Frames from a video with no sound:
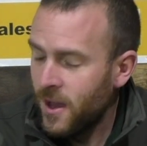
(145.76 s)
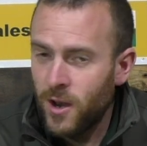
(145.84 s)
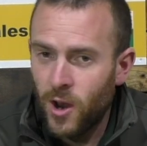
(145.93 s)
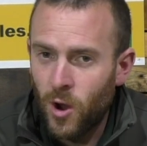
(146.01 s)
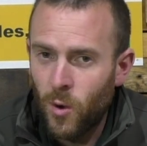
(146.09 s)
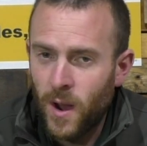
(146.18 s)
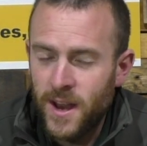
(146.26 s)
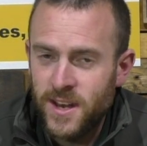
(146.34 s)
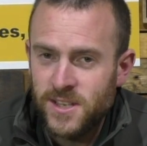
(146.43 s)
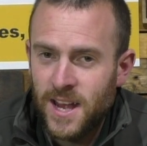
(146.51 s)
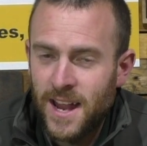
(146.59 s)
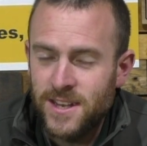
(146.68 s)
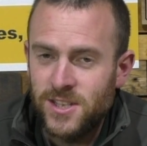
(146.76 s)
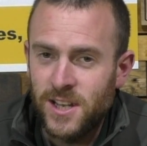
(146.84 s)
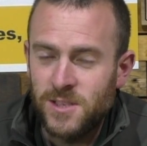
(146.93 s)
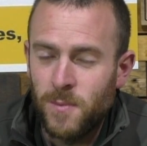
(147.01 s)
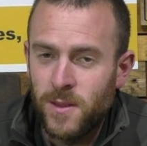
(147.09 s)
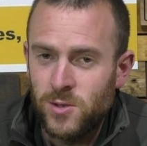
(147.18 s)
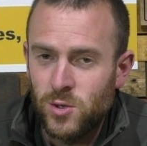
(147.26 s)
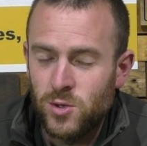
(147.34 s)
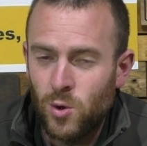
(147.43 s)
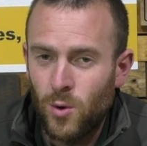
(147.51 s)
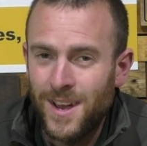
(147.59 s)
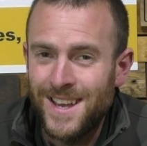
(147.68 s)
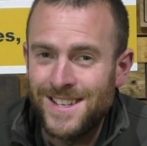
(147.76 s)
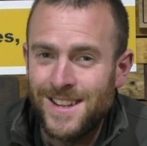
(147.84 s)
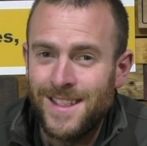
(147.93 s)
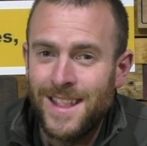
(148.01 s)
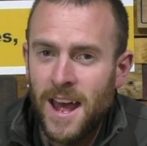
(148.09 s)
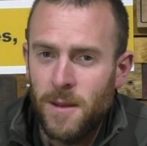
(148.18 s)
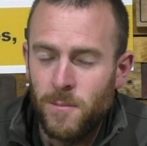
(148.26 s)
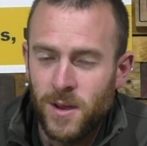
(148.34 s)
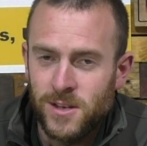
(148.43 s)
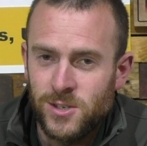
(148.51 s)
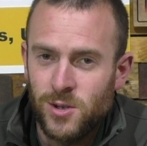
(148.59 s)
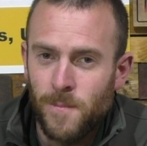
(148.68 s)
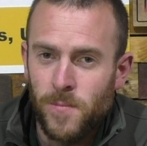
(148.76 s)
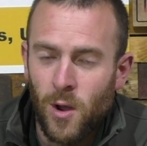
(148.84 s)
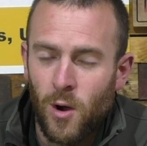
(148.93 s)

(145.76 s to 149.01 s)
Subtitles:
Now, I understand 6 months or so isn't that much